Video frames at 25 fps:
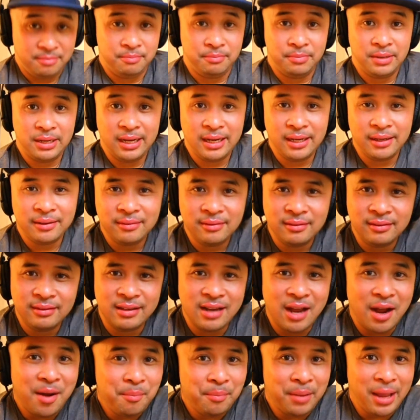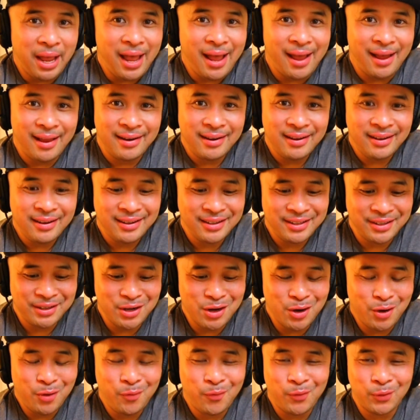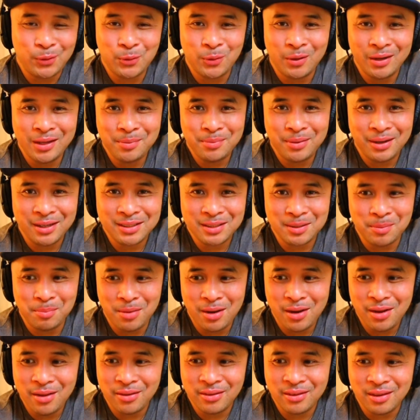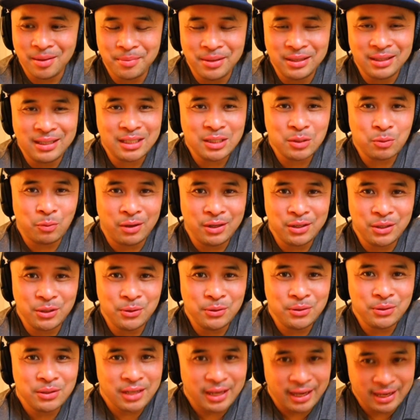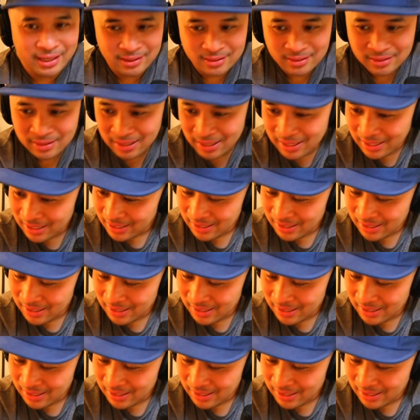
but not bad, you know, for 20 bucks a month. I mean, that's one use case.